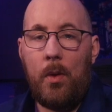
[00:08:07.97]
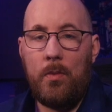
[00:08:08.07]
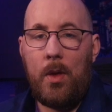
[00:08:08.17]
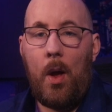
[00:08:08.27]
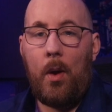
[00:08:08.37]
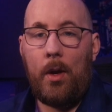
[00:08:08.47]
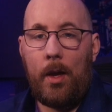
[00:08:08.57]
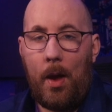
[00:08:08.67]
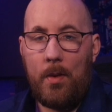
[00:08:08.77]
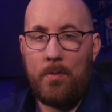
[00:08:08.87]
to be our
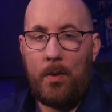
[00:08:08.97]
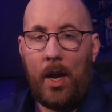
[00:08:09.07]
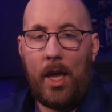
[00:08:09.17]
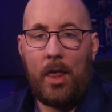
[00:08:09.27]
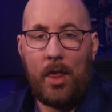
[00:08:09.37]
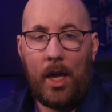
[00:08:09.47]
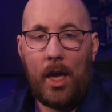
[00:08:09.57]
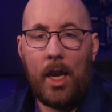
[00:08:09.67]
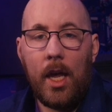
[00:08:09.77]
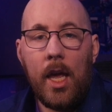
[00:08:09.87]
gameplay
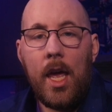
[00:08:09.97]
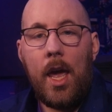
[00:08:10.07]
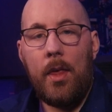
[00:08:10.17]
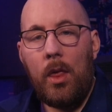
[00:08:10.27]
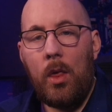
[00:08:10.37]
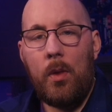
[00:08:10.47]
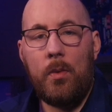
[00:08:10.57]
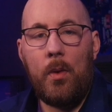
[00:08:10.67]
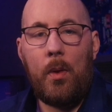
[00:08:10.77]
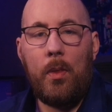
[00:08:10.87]
scene, and this is
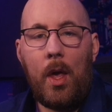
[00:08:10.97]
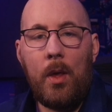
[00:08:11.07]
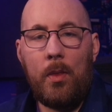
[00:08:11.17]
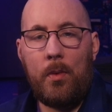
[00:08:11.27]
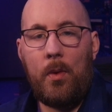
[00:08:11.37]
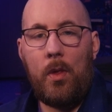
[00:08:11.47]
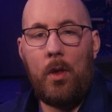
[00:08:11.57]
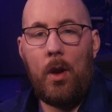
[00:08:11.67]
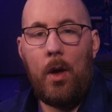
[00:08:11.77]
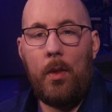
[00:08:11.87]
where the main
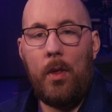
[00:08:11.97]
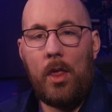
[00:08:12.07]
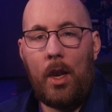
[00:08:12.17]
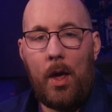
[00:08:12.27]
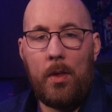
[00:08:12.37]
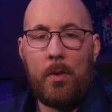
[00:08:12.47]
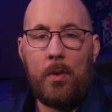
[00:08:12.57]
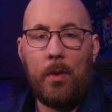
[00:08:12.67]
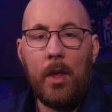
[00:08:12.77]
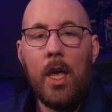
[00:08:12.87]
portion of this live
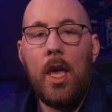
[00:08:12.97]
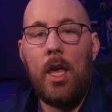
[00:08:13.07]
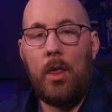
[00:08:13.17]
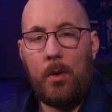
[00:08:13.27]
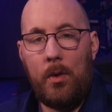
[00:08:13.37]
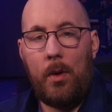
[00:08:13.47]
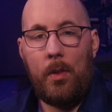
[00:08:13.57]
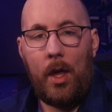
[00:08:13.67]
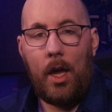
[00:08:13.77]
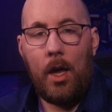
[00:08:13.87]
stream is going to
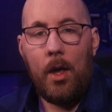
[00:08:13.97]
be.